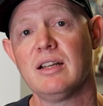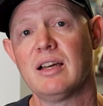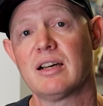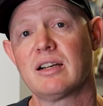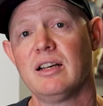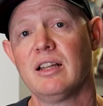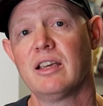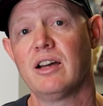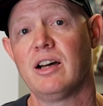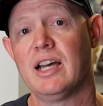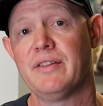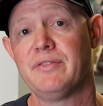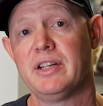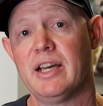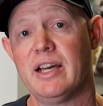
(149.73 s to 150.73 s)
luckily I
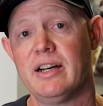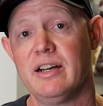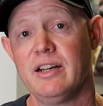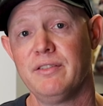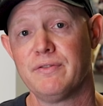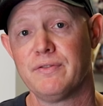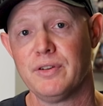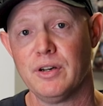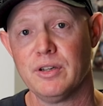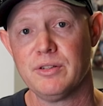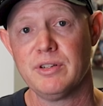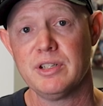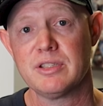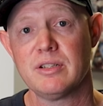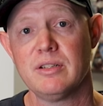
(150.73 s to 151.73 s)
haven't had any
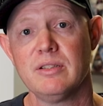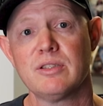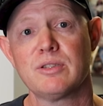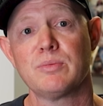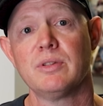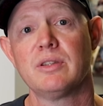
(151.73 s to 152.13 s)
further incidents